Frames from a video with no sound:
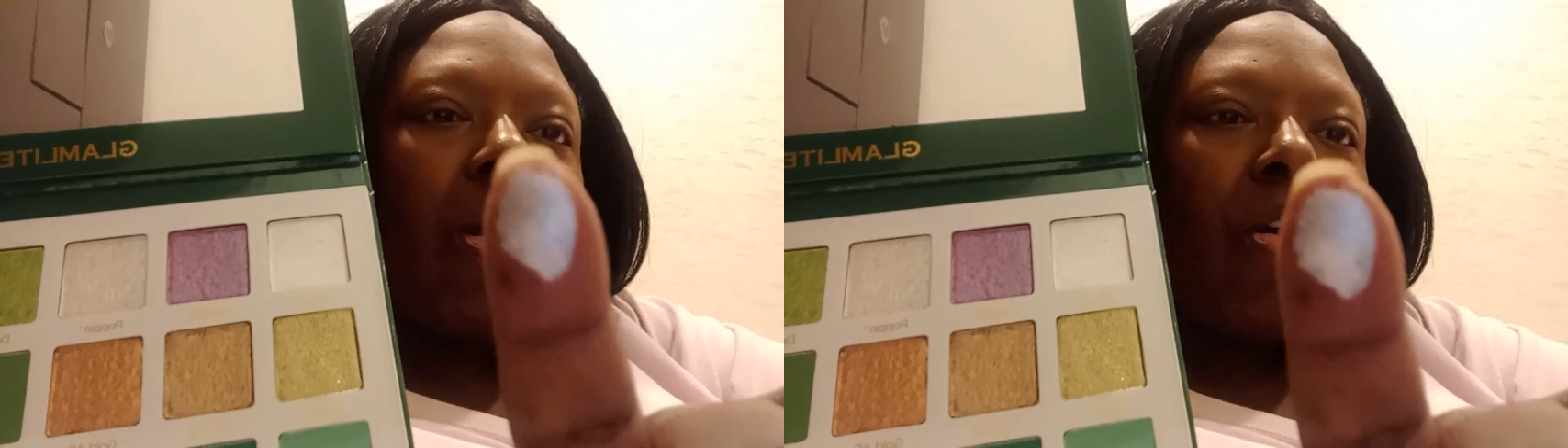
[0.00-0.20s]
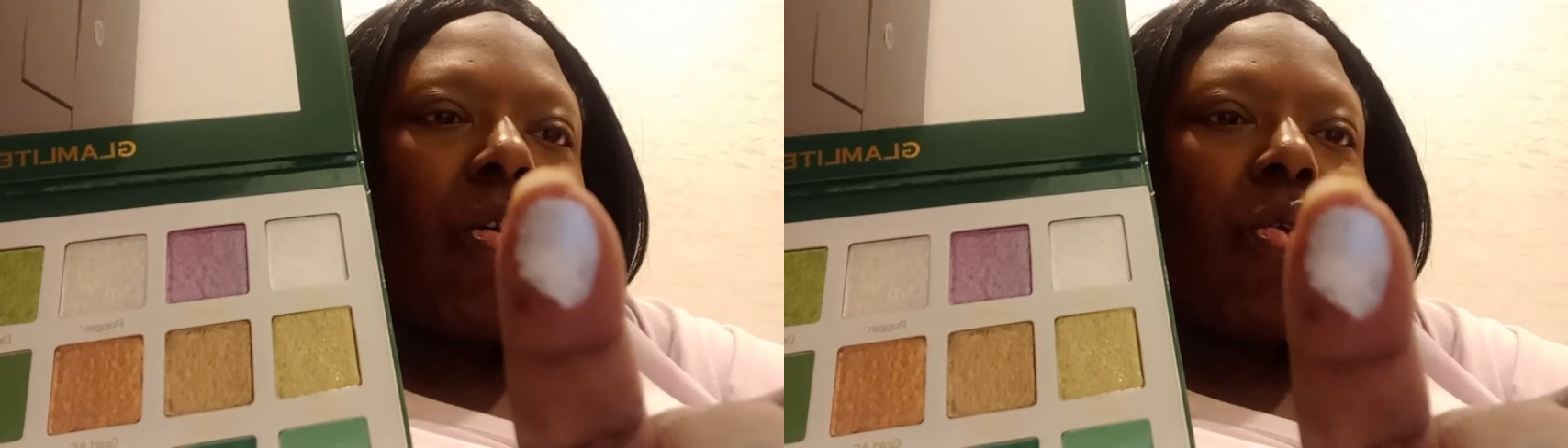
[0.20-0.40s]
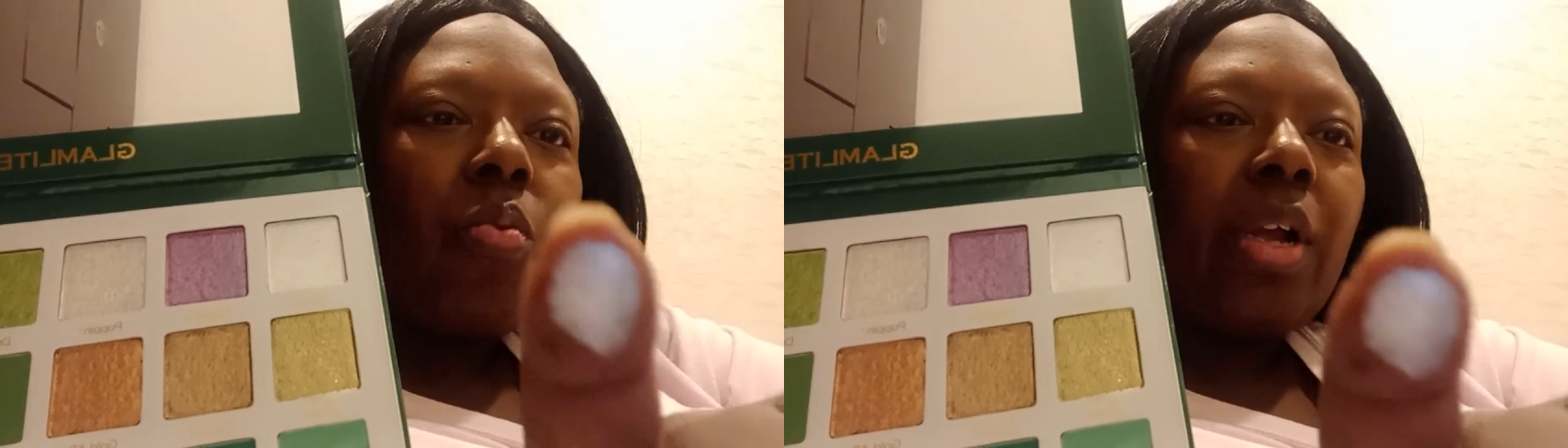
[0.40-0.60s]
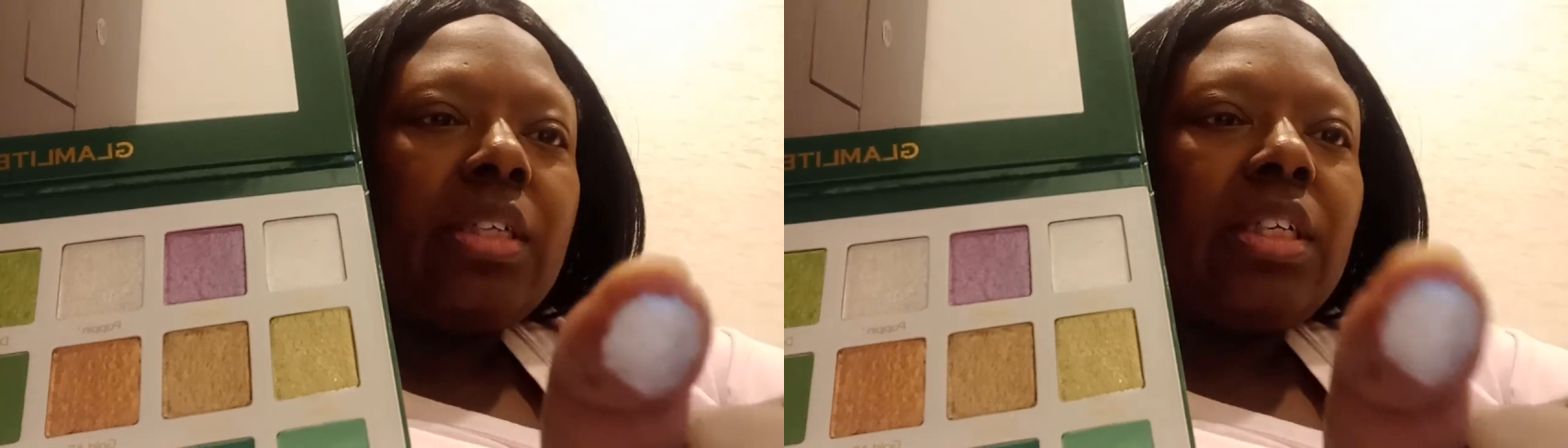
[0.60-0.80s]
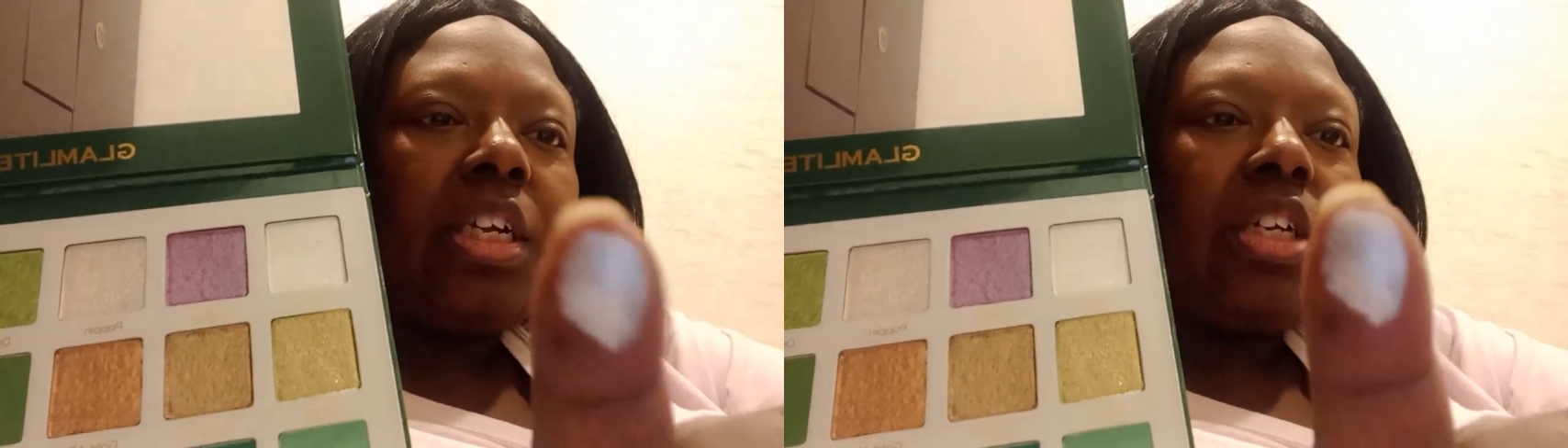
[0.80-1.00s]

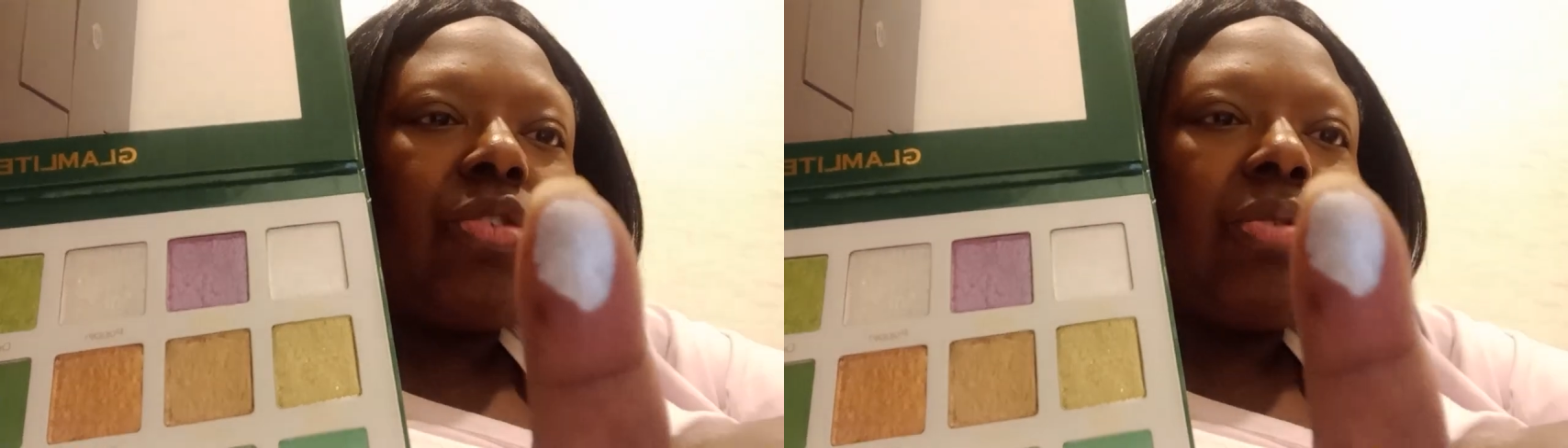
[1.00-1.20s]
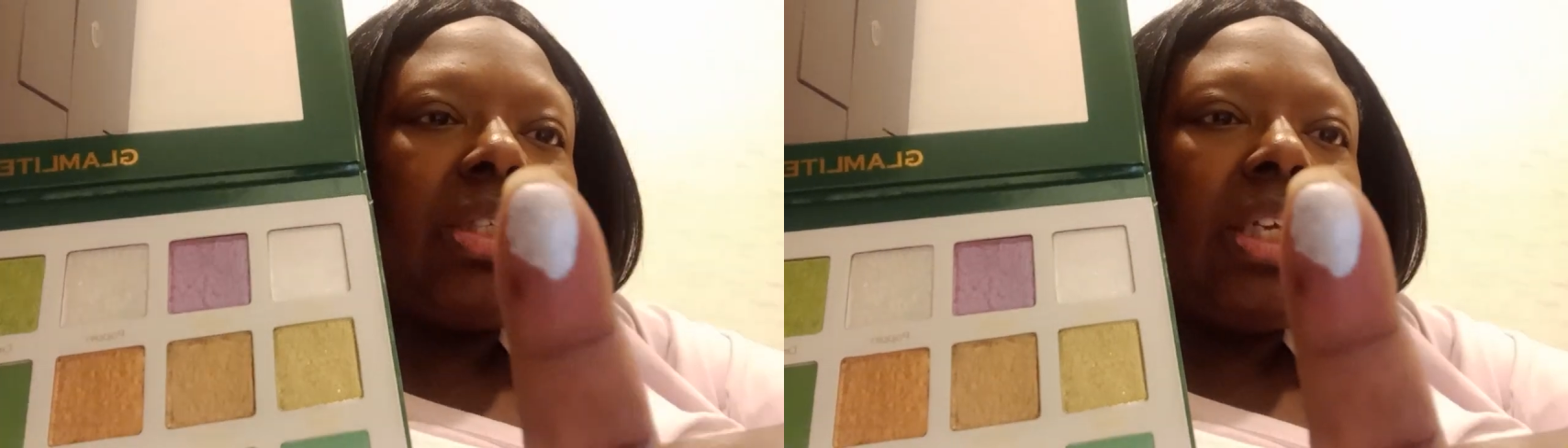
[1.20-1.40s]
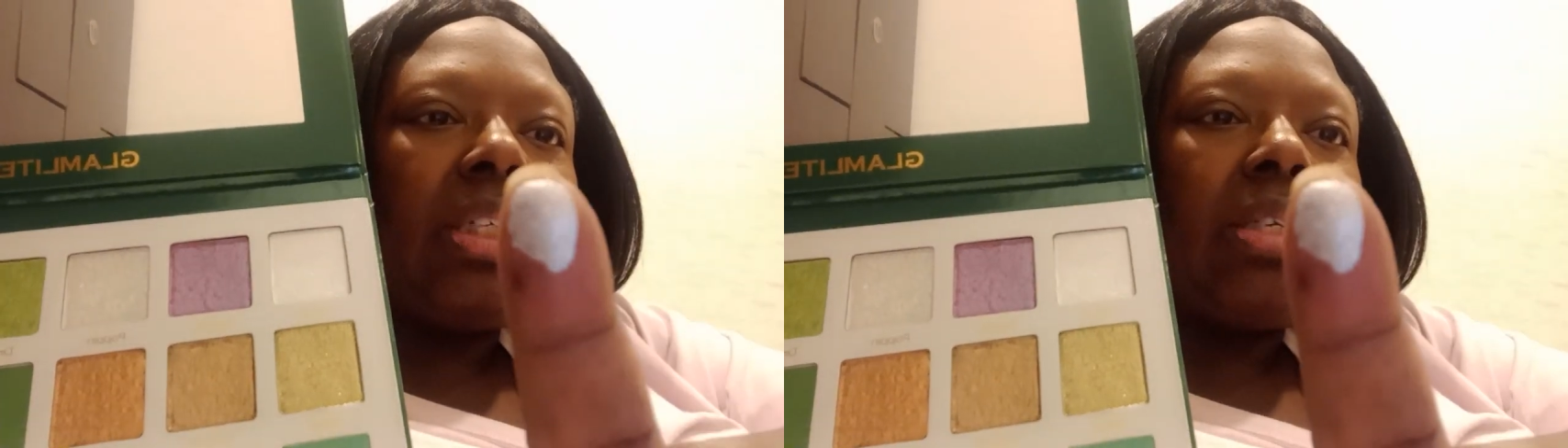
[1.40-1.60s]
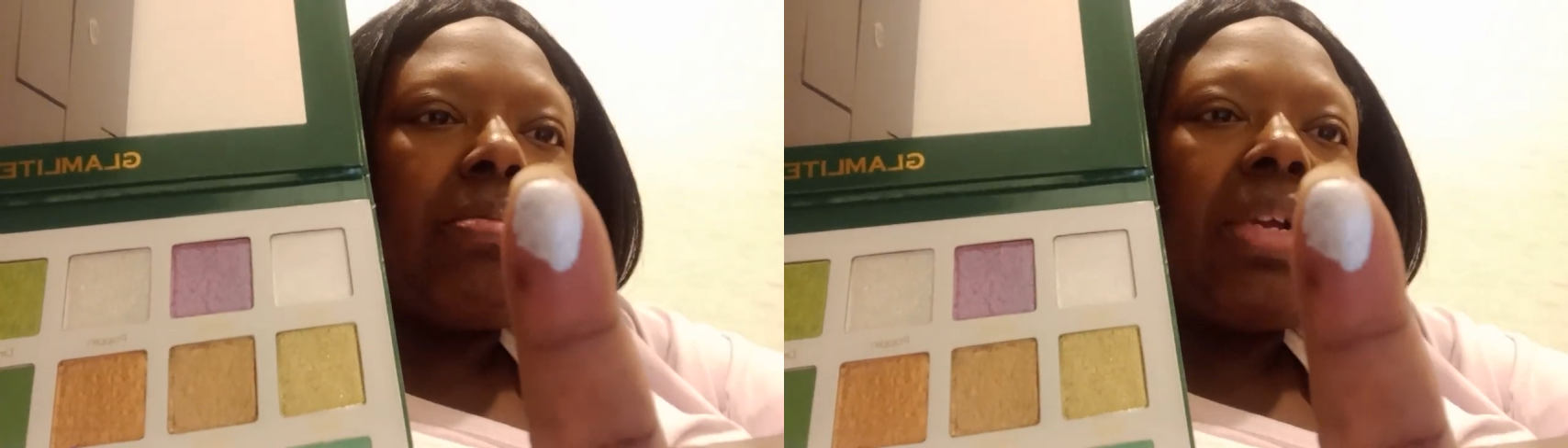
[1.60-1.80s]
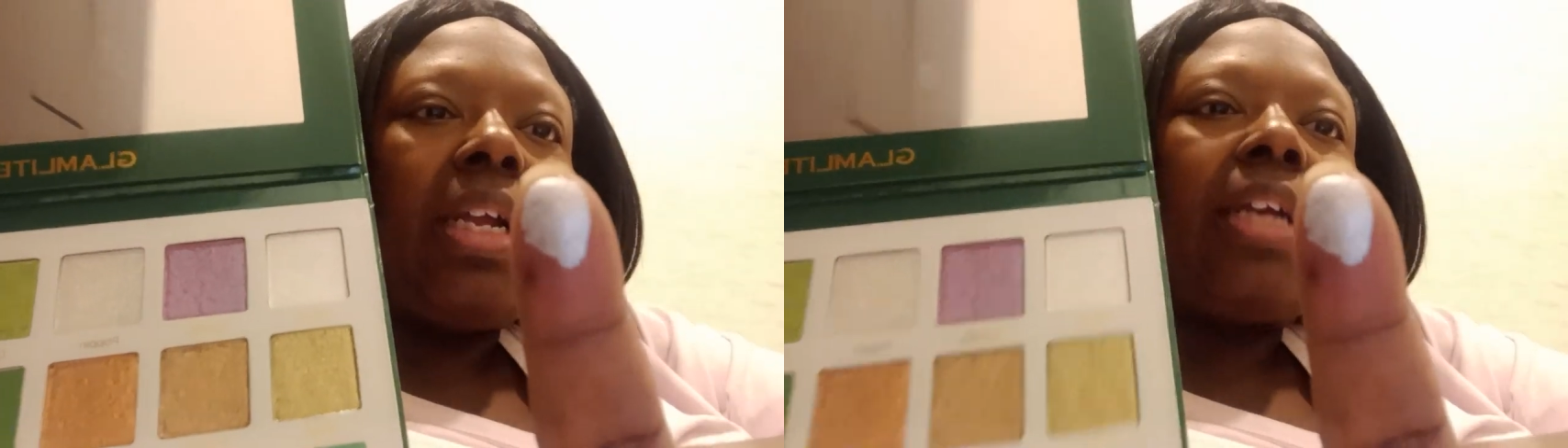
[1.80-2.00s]
always interesting to
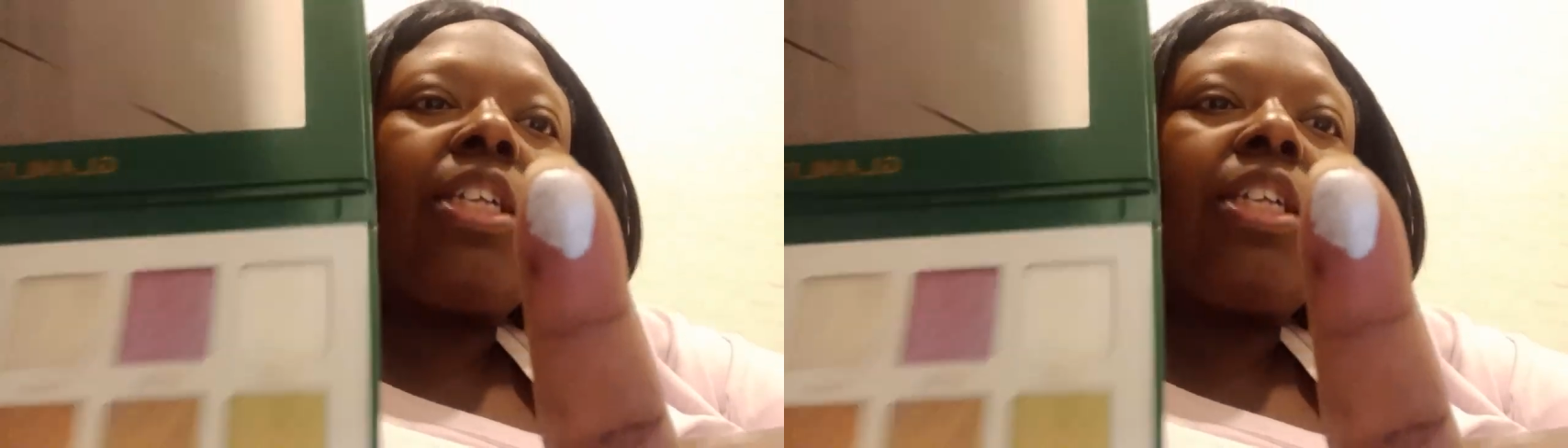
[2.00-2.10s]
me